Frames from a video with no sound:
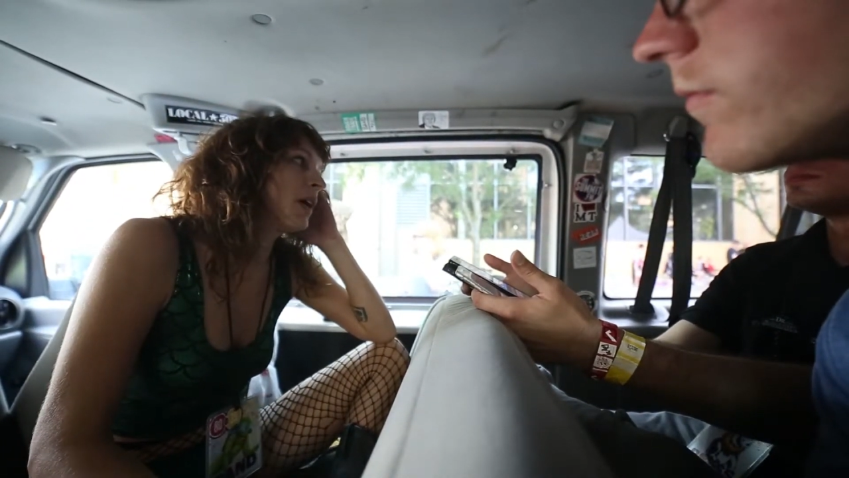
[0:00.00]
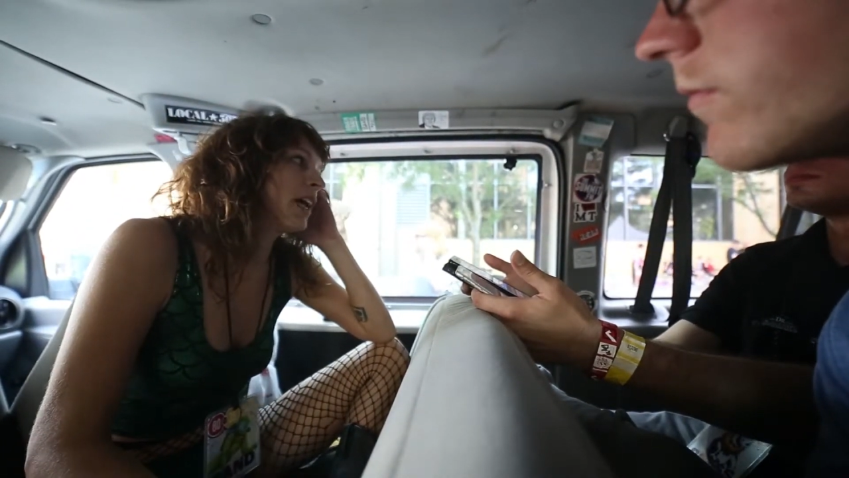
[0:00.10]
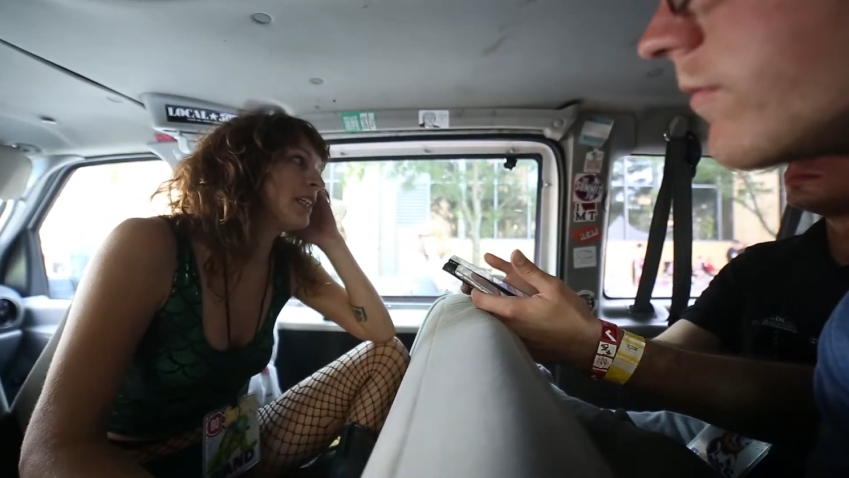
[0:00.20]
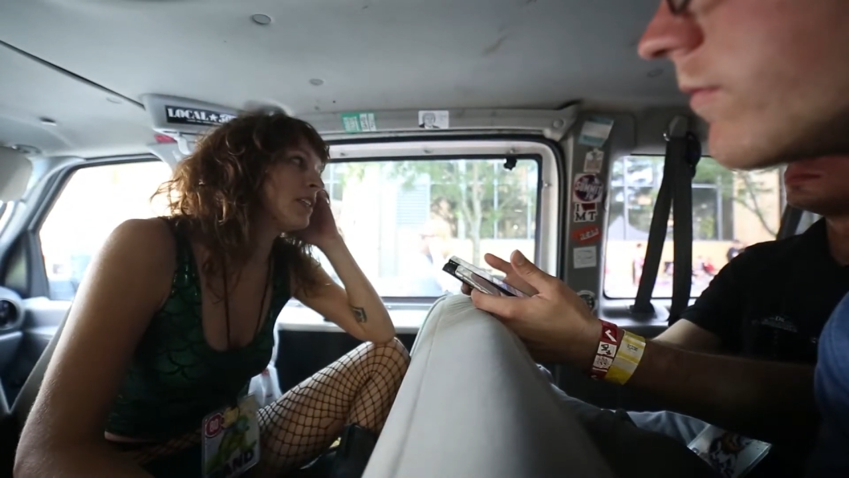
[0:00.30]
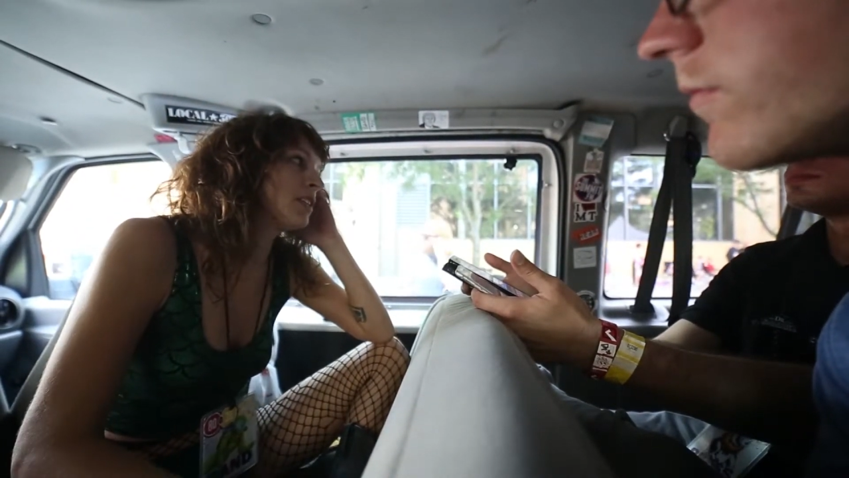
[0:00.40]

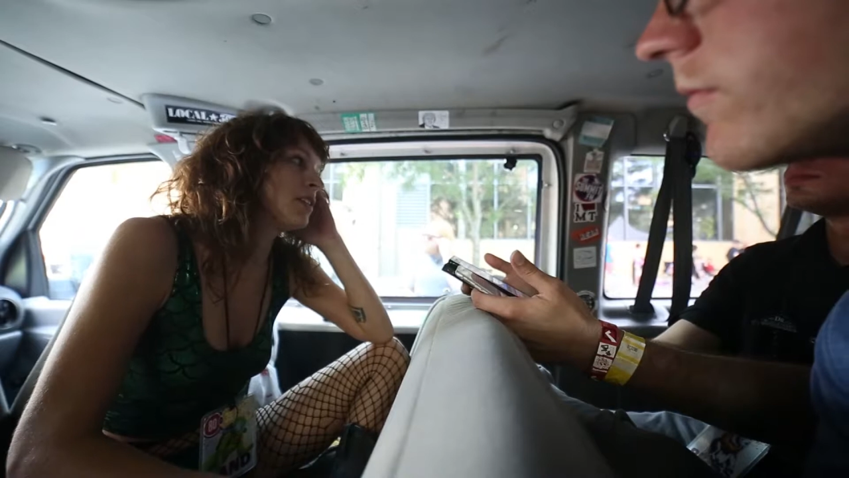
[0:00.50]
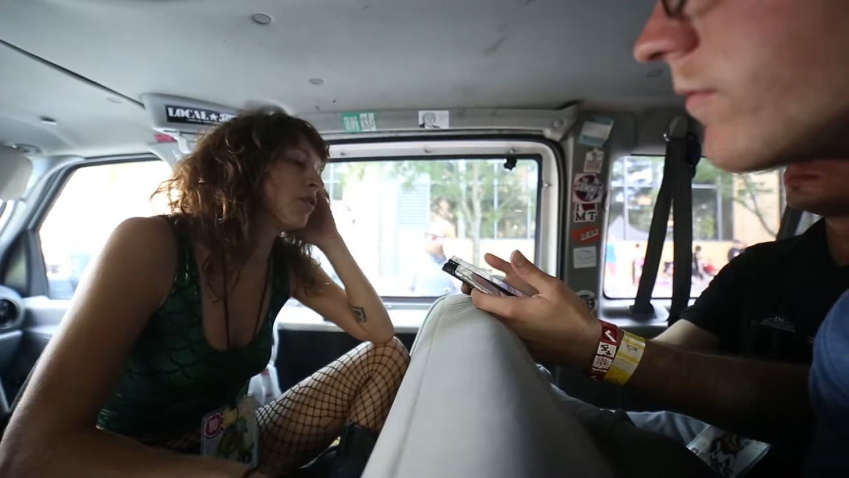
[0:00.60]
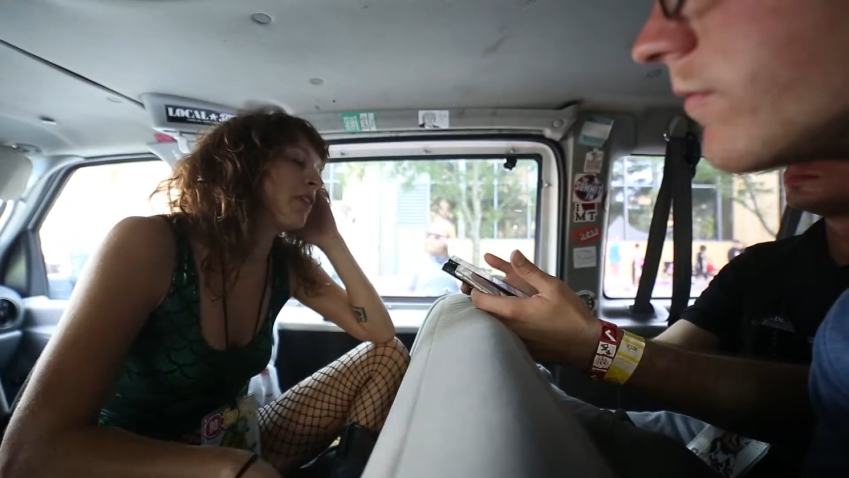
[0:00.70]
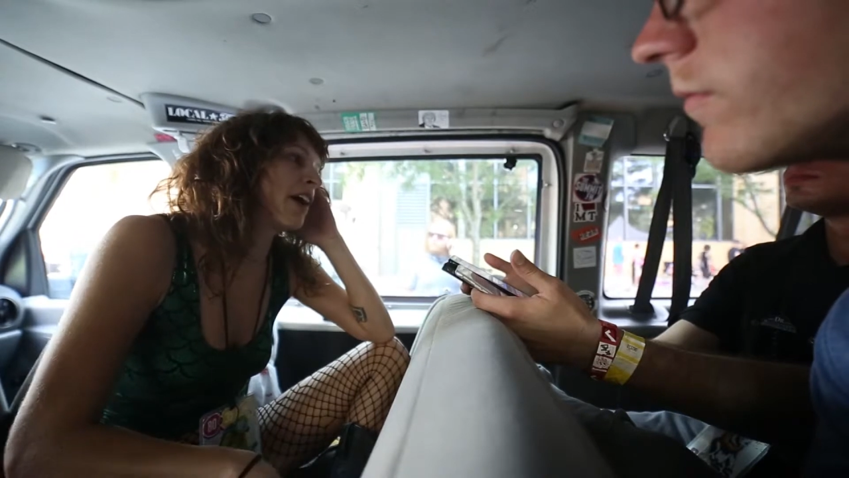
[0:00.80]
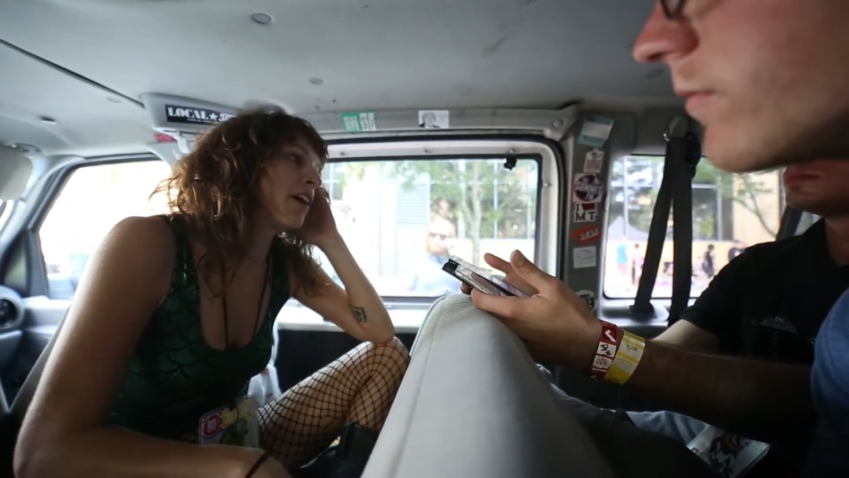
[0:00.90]
it's
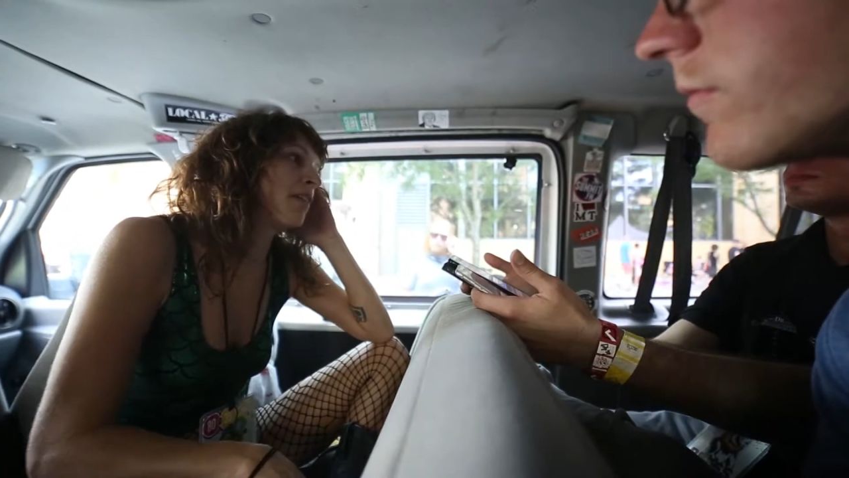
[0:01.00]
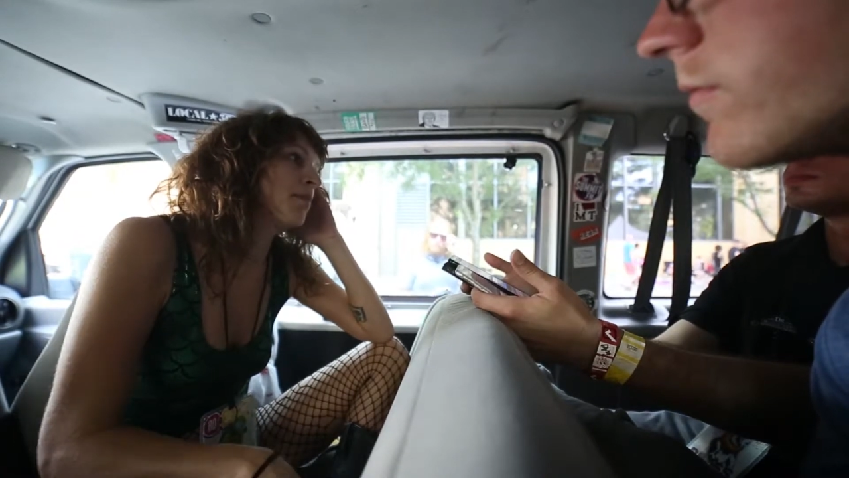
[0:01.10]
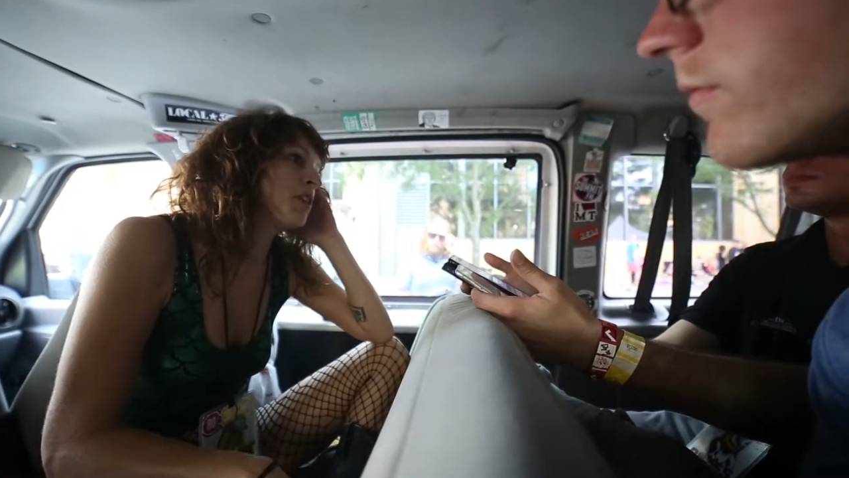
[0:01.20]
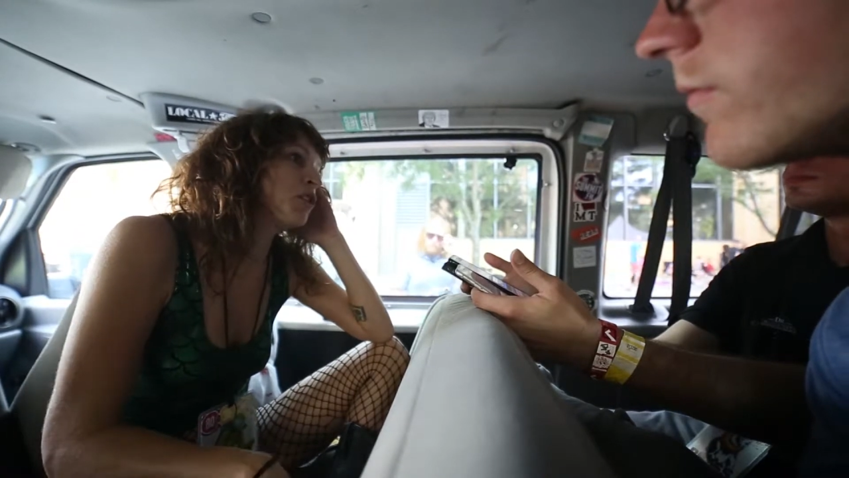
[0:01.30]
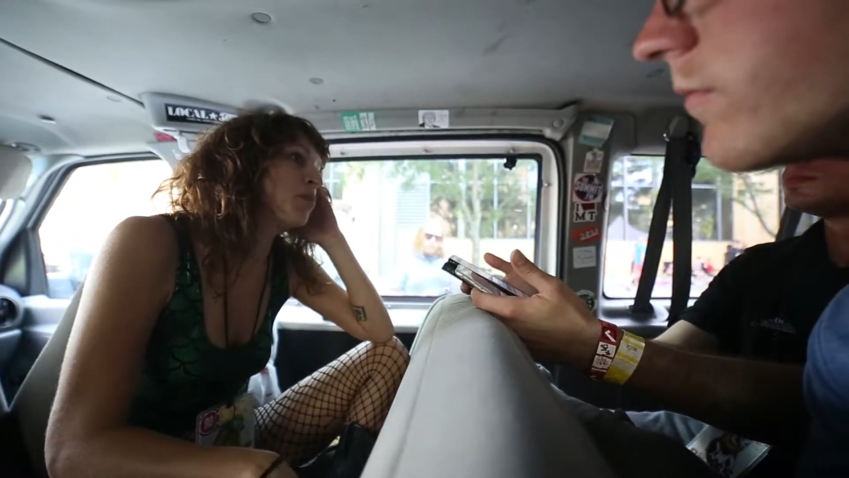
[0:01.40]
the rare
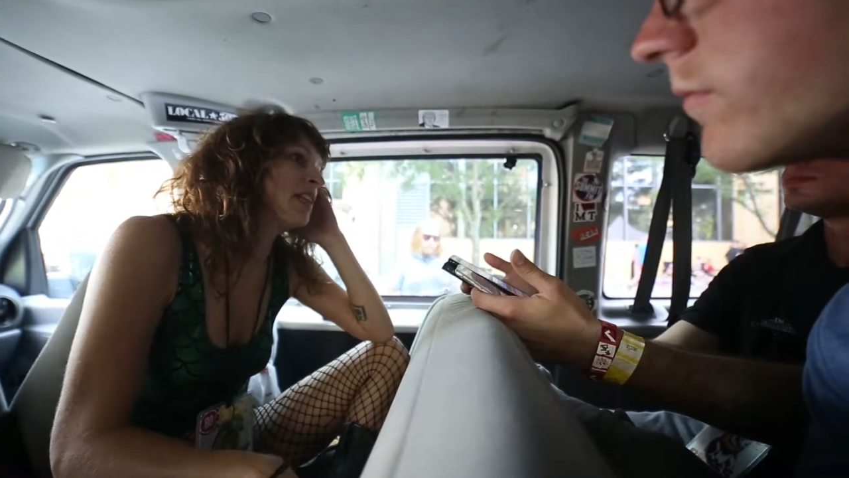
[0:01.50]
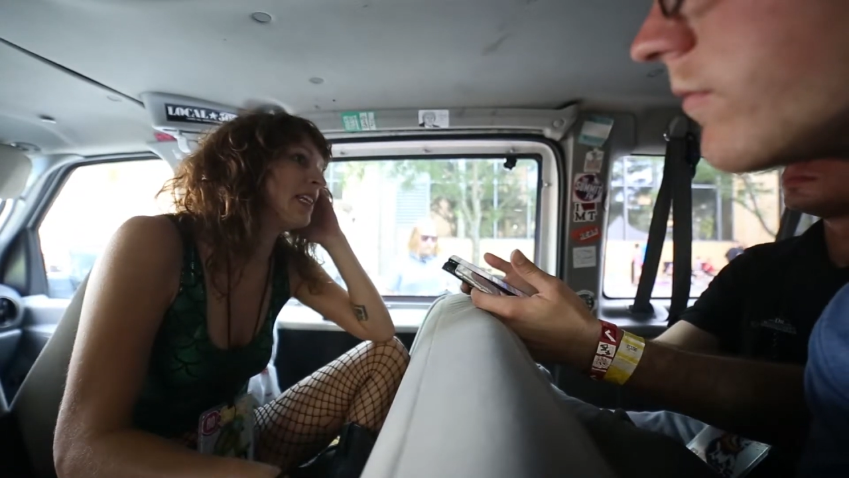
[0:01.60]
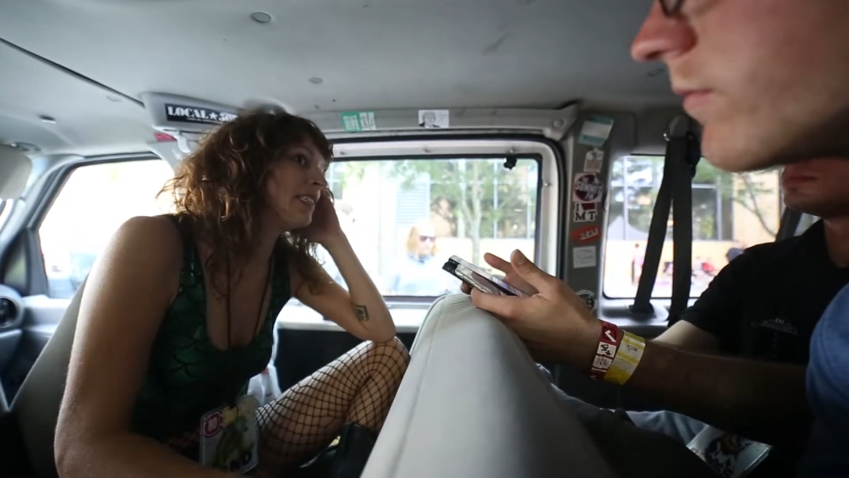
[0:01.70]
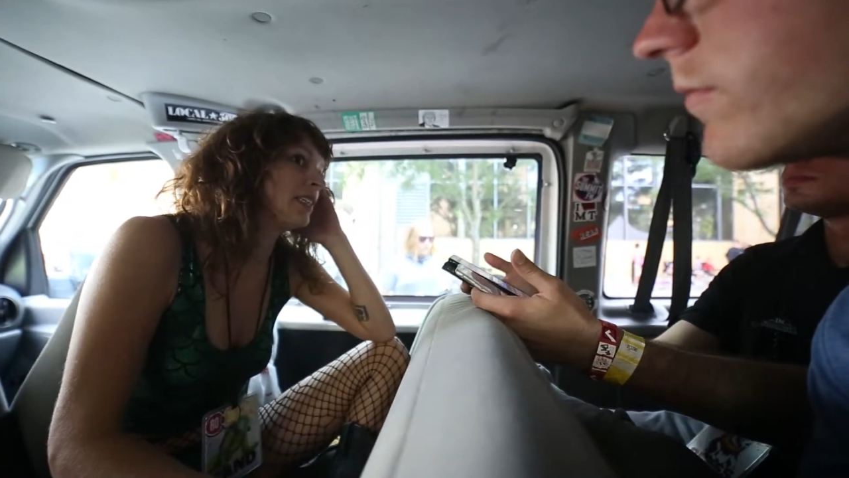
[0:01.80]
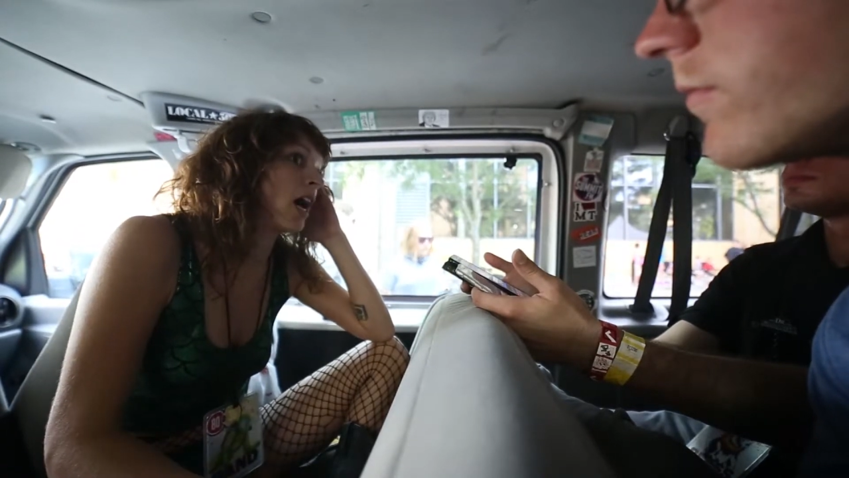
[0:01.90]
human that says,